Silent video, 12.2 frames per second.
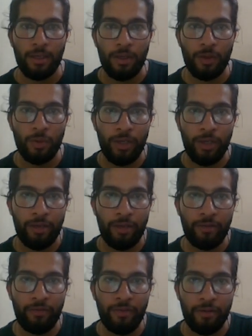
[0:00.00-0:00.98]
today
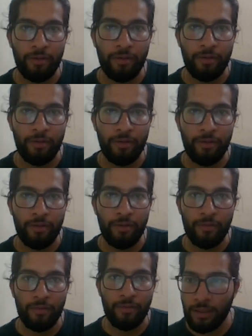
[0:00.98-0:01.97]
we have done
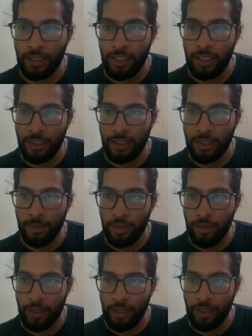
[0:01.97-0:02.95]
the
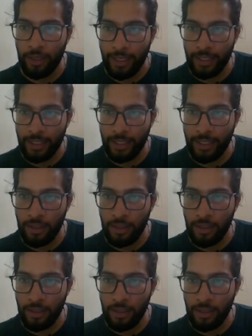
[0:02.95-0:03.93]
about eta
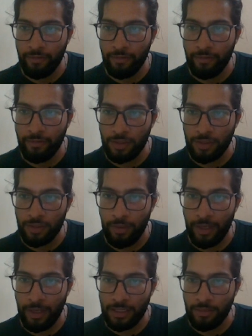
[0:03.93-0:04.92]
and what is
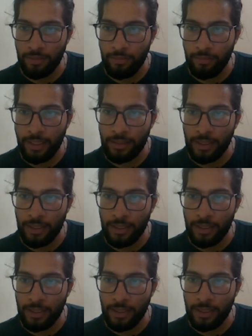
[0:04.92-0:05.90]
complex numbers.
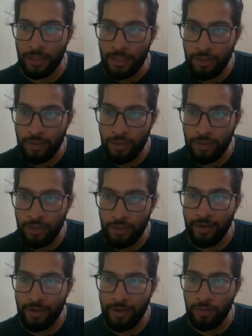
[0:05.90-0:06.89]
This one we
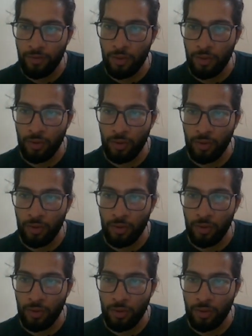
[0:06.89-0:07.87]
have to do
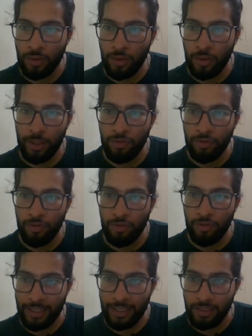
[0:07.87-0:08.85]
equality of
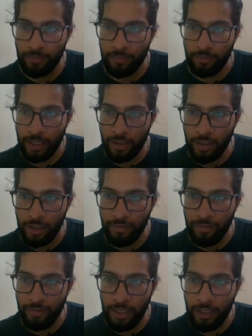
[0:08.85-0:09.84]
complex number. We
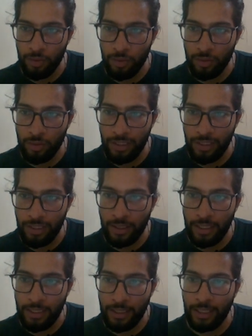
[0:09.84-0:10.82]
will do this one
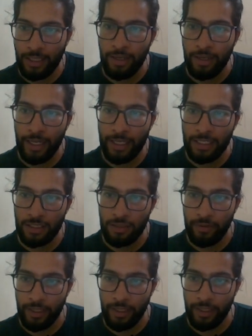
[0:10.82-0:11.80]
in our next
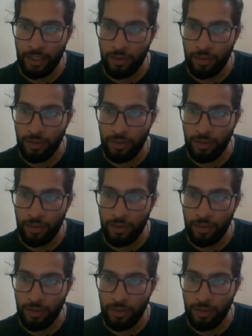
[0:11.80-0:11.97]
video.